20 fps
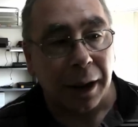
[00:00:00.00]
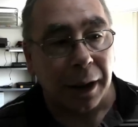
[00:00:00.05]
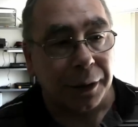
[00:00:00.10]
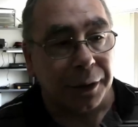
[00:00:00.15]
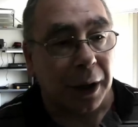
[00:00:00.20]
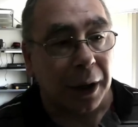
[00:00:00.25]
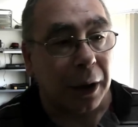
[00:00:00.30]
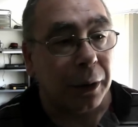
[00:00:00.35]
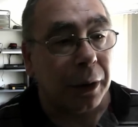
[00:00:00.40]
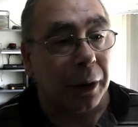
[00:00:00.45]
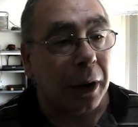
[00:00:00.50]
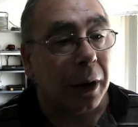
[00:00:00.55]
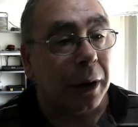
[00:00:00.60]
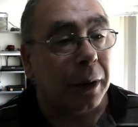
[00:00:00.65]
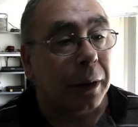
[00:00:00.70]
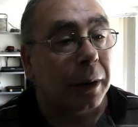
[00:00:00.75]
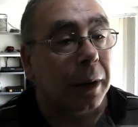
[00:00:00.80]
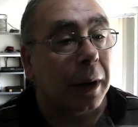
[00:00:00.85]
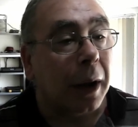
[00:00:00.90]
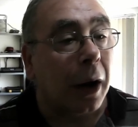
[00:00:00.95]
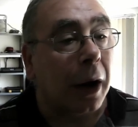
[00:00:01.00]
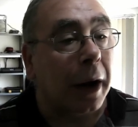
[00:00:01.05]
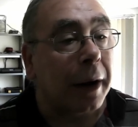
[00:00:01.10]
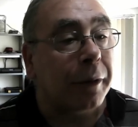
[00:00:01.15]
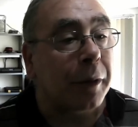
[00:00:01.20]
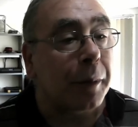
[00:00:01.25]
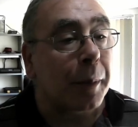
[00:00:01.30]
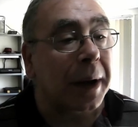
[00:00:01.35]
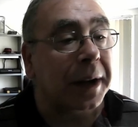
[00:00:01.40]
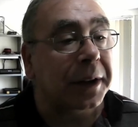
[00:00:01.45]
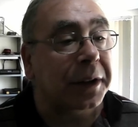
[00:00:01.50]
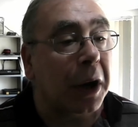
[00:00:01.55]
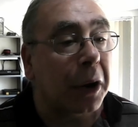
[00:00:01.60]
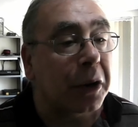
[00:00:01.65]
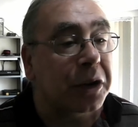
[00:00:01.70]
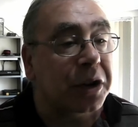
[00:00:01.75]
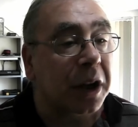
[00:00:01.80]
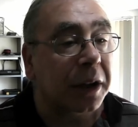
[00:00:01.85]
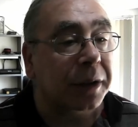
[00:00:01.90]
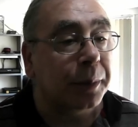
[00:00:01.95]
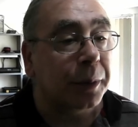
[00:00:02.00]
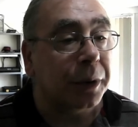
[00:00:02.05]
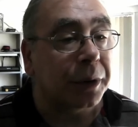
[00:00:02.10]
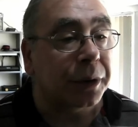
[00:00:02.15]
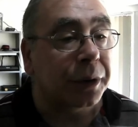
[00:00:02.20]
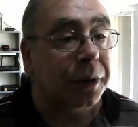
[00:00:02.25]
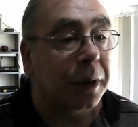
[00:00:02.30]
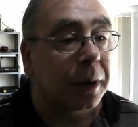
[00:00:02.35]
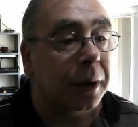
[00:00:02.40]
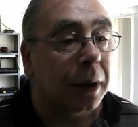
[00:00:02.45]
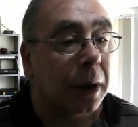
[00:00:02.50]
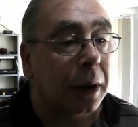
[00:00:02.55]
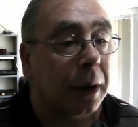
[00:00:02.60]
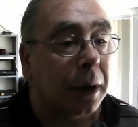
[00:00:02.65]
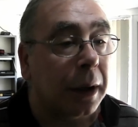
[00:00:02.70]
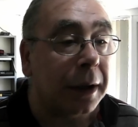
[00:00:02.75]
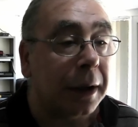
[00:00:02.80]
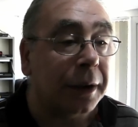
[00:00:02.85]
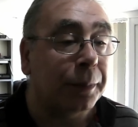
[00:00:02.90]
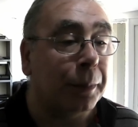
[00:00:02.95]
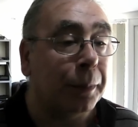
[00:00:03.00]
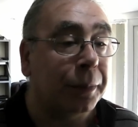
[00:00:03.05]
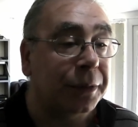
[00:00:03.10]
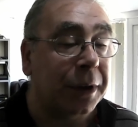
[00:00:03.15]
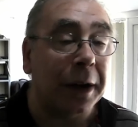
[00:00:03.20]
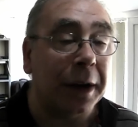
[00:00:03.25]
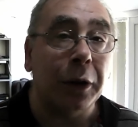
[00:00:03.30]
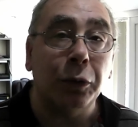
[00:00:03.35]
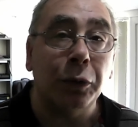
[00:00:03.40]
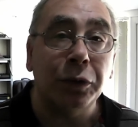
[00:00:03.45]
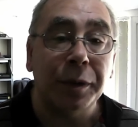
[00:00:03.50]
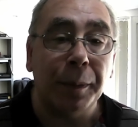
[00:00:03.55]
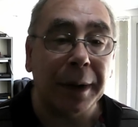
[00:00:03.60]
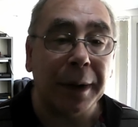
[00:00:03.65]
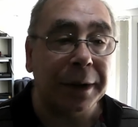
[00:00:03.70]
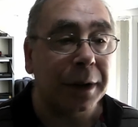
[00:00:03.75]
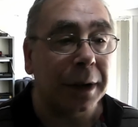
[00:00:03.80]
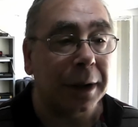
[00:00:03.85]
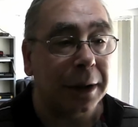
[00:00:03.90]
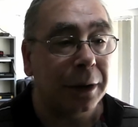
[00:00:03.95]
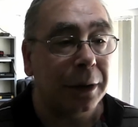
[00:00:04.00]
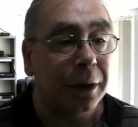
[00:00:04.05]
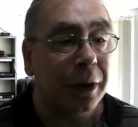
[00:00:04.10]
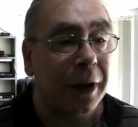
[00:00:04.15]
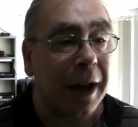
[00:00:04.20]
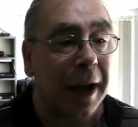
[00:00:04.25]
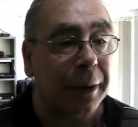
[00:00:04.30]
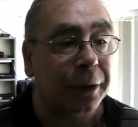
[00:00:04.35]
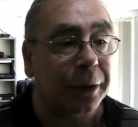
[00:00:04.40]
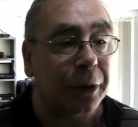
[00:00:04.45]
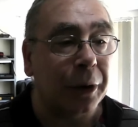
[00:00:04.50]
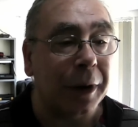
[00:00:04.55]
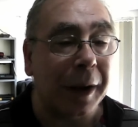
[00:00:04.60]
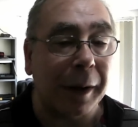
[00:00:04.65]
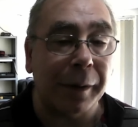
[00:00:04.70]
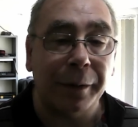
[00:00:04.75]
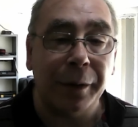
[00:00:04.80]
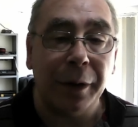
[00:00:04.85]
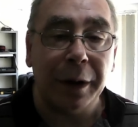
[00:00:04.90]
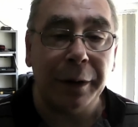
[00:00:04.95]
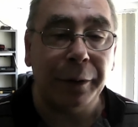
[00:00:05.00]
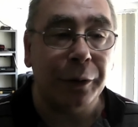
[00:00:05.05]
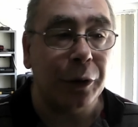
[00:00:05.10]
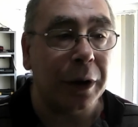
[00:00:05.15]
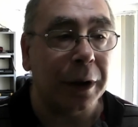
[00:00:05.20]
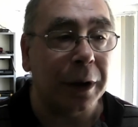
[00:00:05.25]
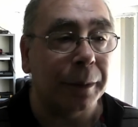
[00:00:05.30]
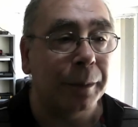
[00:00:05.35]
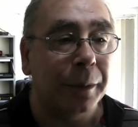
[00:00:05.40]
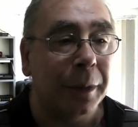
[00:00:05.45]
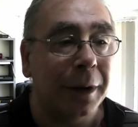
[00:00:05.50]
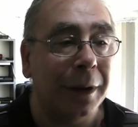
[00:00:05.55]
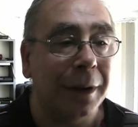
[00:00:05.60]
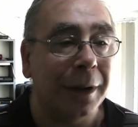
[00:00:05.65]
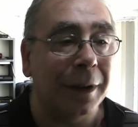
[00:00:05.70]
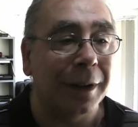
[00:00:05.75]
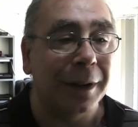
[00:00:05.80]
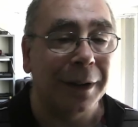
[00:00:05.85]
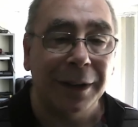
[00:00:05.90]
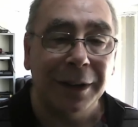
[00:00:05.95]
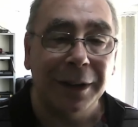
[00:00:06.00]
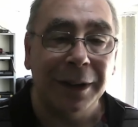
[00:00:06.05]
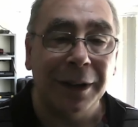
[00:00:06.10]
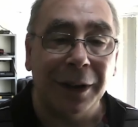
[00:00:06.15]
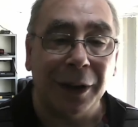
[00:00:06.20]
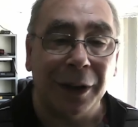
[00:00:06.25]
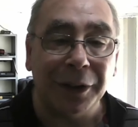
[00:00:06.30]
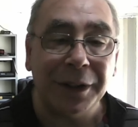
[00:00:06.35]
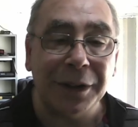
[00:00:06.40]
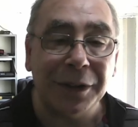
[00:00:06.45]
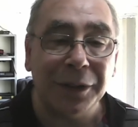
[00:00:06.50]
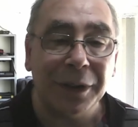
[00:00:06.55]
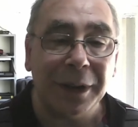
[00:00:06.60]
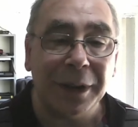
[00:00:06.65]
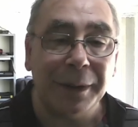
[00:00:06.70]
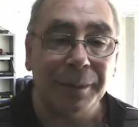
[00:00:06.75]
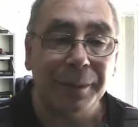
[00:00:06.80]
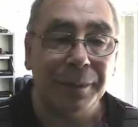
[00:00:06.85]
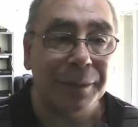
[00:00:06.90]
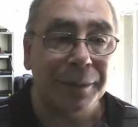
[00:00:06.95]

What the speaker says: So I haven't made no adjustments. It's done it automatically. Look at that, it's gone up to 33. I didn't do it.